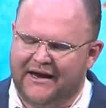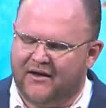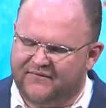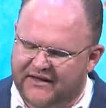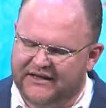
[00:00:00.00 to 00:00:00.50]

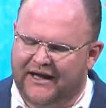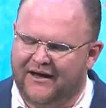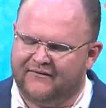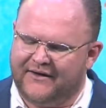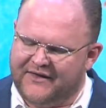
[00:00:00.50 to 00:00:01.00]
of the
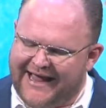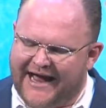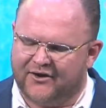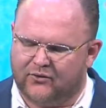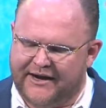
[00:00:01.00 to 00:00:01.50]
love and the
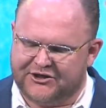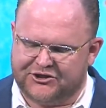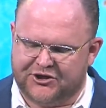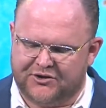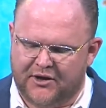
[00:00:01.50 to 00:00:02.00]

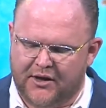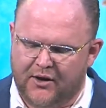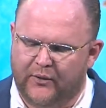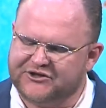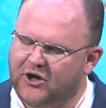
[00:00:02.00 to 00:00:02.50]
adoration
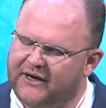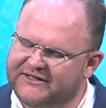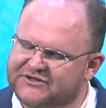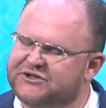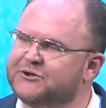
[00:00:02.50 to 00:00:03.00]
which are
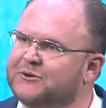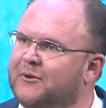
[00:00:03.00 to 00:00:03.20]
his due.